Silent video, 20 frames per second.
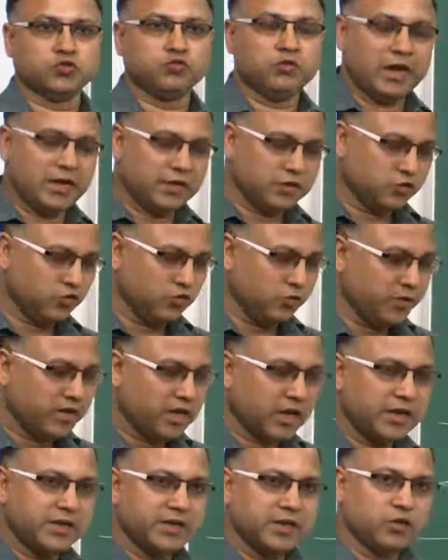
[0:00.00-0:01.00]
two ends will be
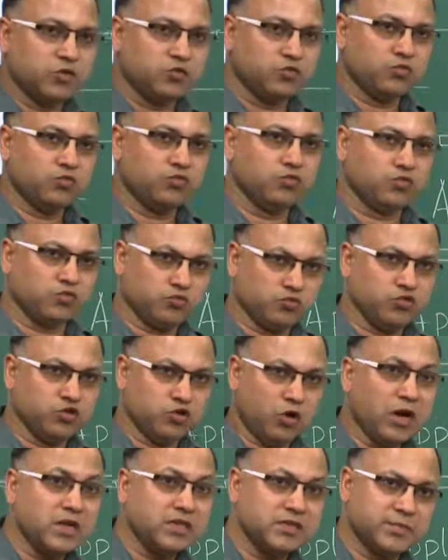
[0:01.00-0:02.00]
connected to two
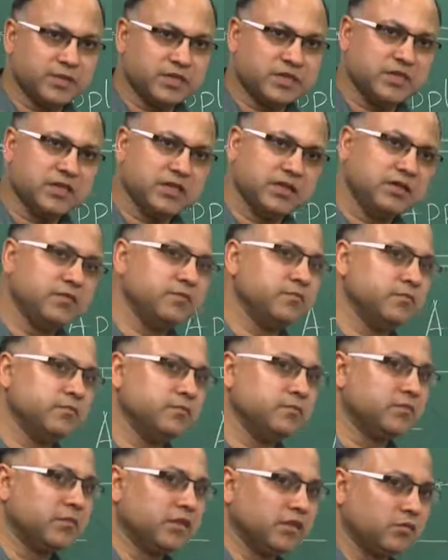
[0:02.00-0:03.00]
joints basically
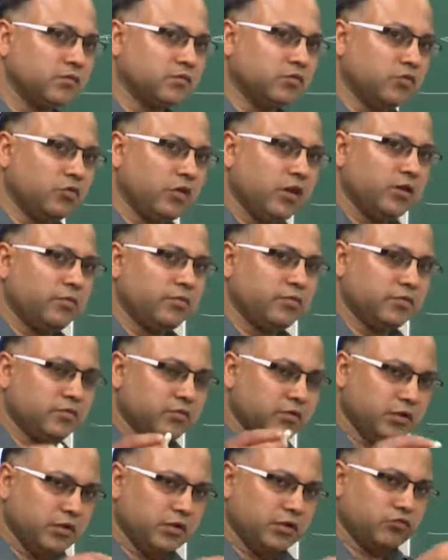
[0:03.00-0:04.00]
when
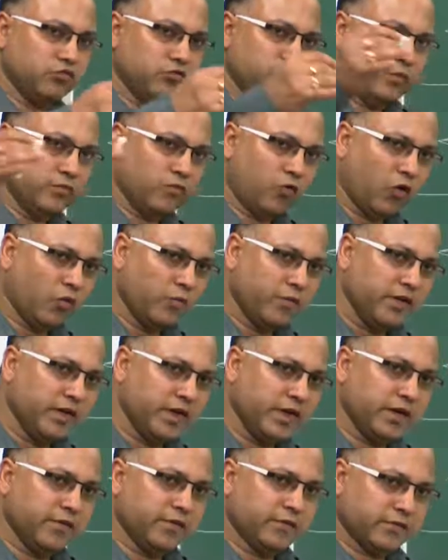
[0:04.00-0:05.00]
it will be forming
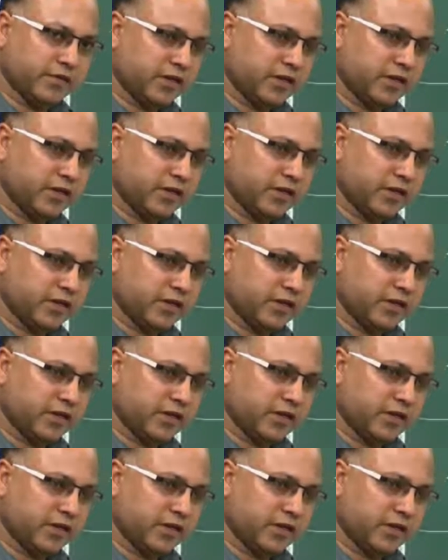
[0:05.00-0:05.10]
a